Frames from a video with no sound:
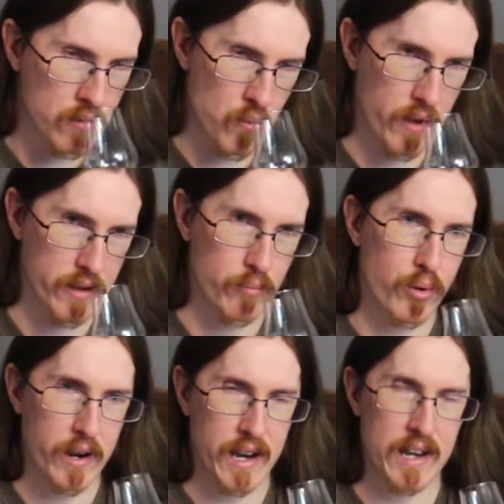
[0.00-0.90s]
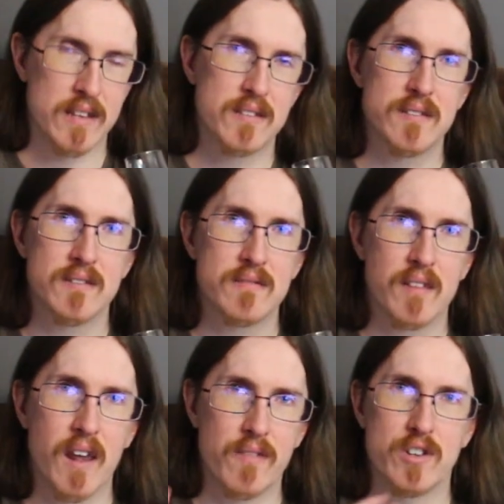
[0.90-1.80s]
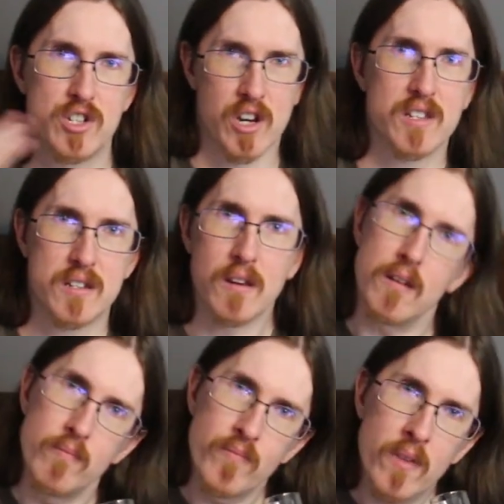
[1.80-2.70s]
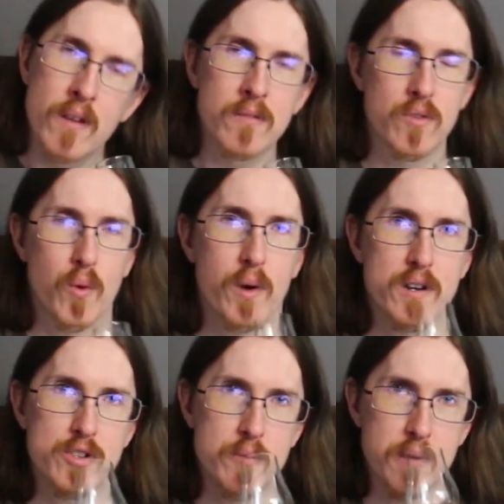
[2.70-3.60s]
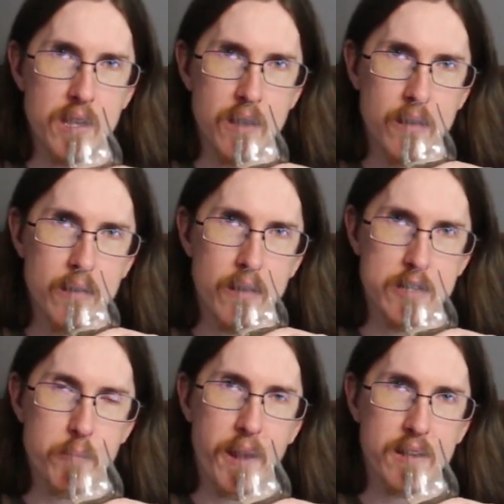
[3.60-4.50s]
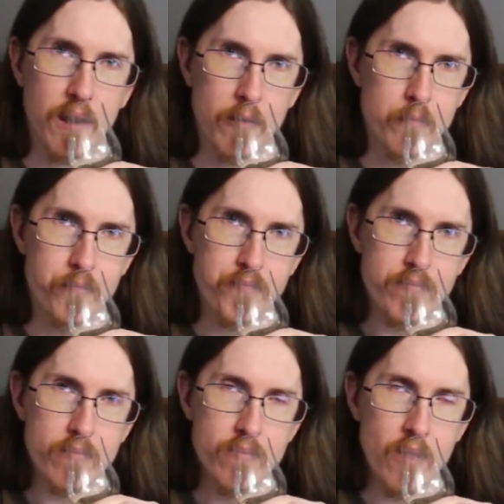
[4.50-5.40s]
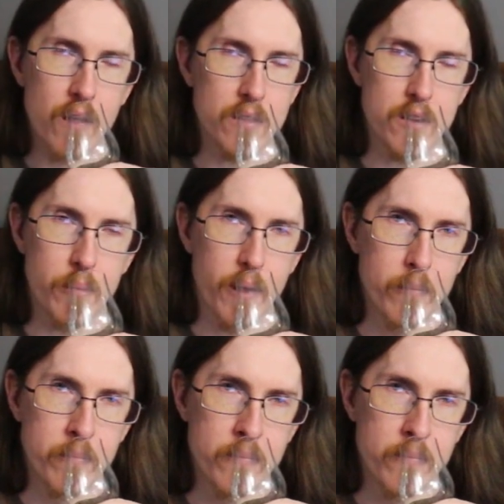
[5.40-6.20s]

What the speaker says: while brain is kind of adjusted to what it should be expecting a little bit.